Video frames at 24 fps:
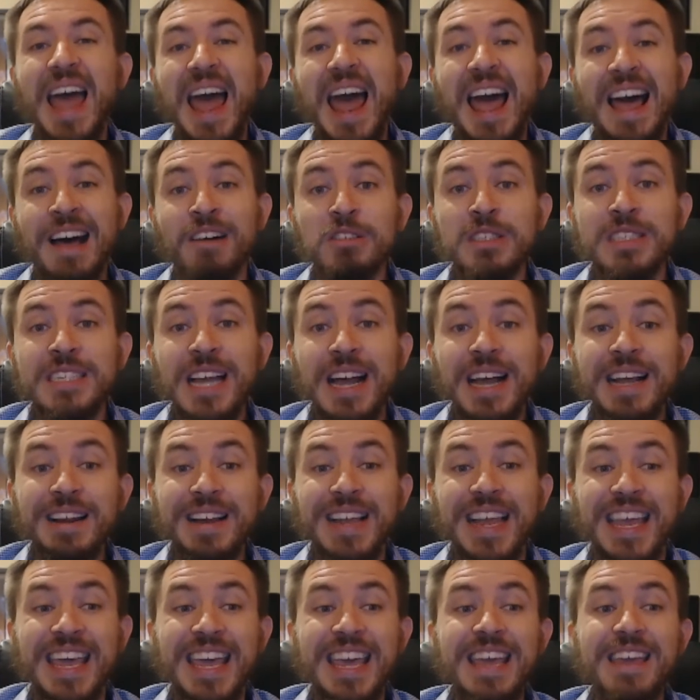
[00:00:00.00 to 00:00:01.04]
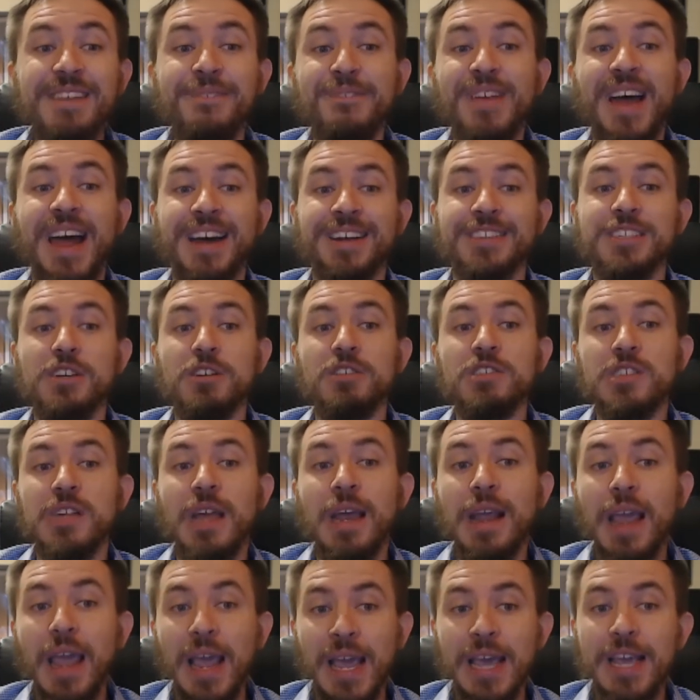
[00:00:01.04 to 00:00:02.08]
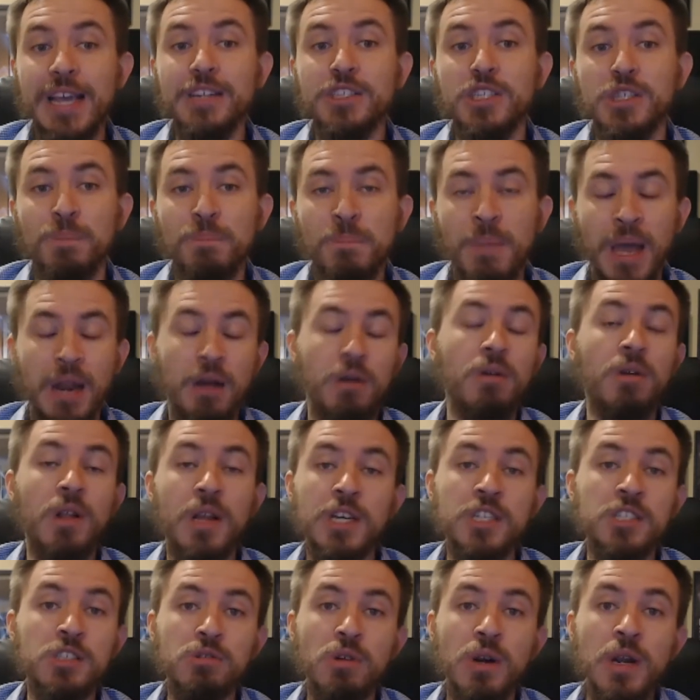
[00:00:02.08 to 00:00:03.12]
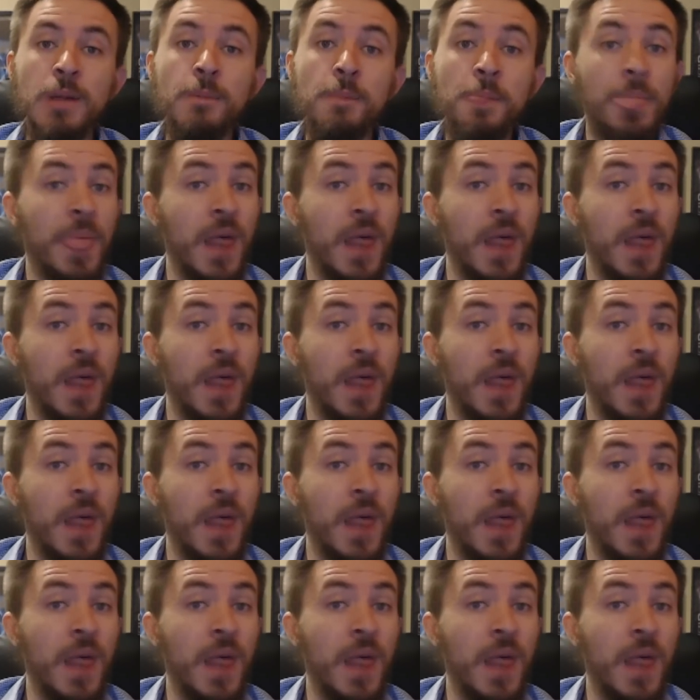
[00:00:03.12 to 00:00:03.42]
Outside of key factors like age and medical history,